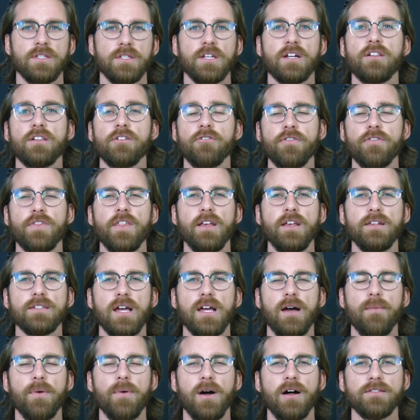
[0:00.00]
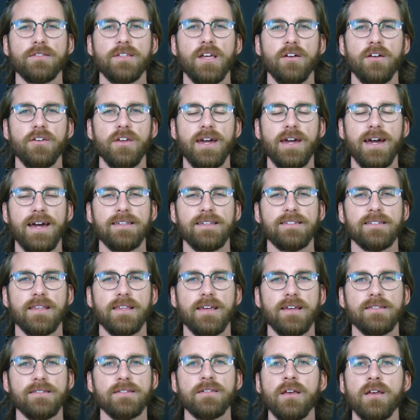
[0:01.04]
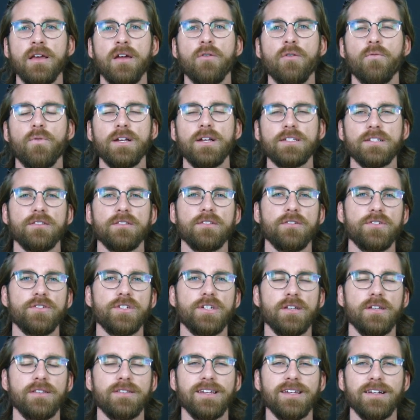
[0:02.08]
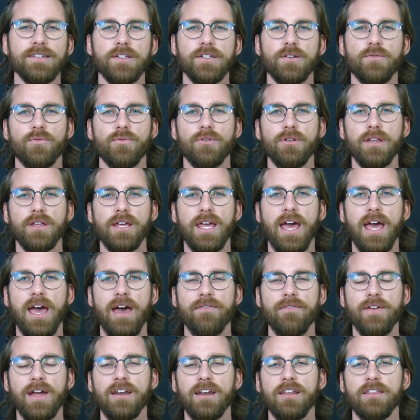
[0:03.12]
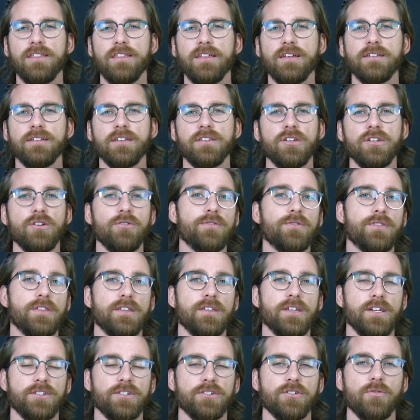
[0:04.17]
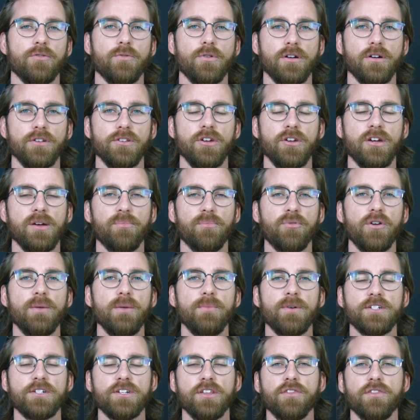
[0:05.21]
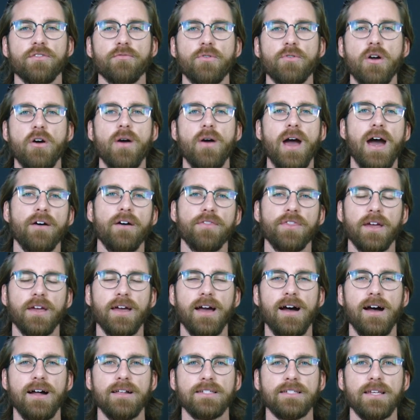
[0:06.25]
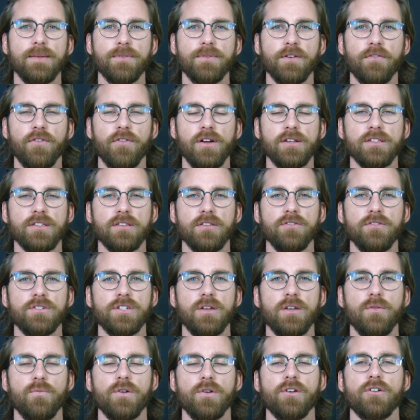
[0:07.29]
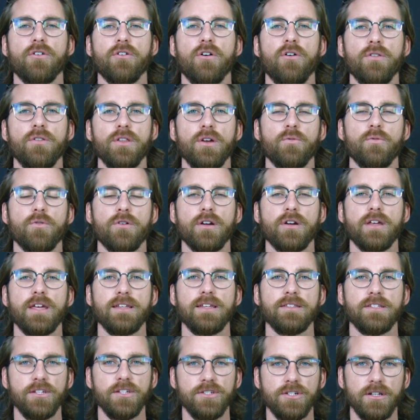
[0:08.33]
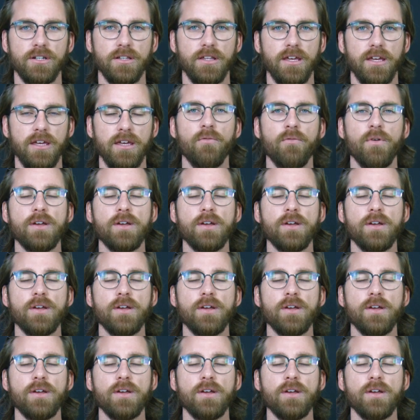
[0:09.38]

To clear things up, I'll tell you guys this, Resolution doesn't really have anything to do with the digital world. You can pretty much throw out the concept of resolution when you're only working digitally.